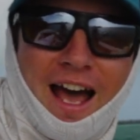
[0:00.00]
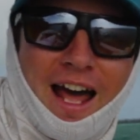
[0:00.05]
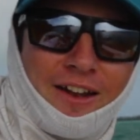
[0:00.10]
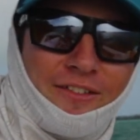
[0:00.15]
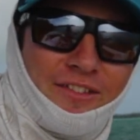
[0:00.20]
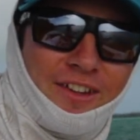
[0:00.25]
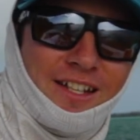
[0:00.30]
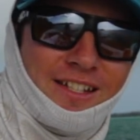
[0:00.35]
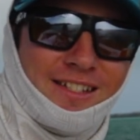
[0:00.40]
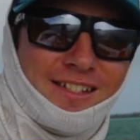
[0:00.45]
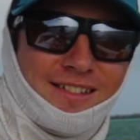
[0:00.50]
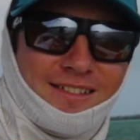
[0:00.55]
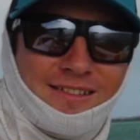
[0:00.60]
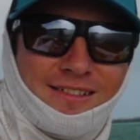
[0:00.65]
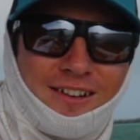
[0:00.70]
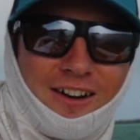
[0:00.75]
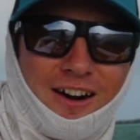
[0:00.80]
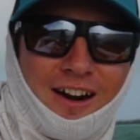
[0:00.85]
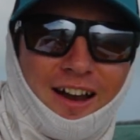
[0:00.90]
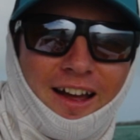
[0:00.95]
out of this,
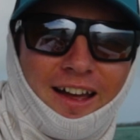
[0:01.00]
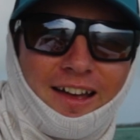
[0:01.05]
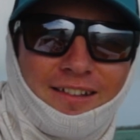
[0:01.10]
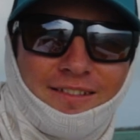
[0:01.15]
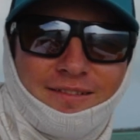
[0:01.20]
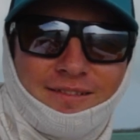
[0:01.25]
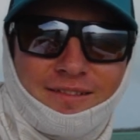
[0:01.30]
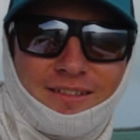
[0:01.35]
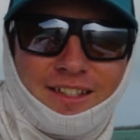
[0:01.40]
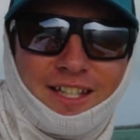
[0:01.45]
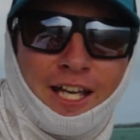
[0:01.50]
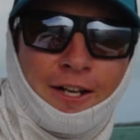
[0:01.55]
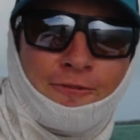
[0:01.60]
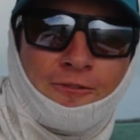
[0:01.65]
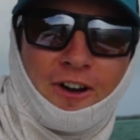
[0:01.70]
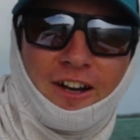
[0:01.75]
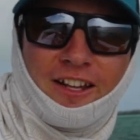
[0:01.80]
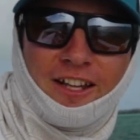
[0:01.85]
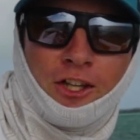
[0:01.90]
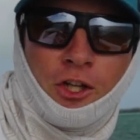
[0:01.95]
all right?
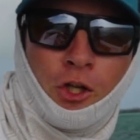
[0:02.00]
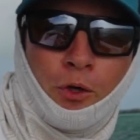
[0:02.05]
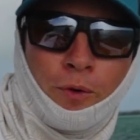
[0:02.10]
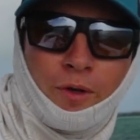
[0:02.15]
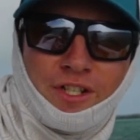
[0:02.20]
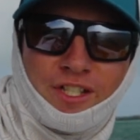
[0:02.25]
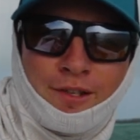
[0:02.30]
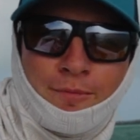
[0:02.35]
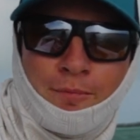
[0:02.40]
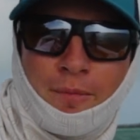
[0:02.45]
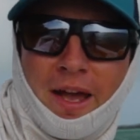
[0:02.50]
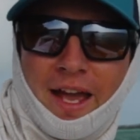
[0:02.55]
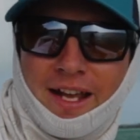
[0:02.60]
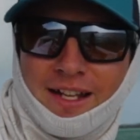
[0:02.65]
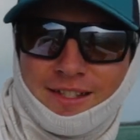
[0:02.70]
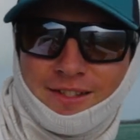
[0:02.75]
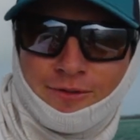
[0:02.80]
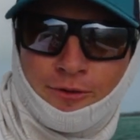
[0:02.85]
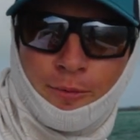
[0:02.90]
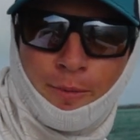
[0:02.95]
Kid-friendly lures and
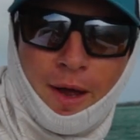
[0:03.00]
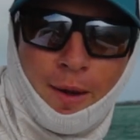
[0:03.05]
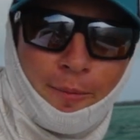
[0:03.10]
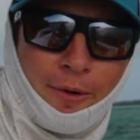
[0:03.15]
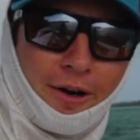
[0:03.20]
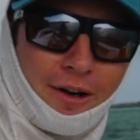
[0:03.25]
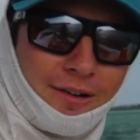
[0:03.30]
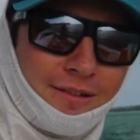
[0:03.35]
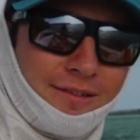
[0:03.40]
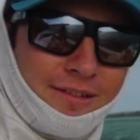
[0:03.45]
baits, remember.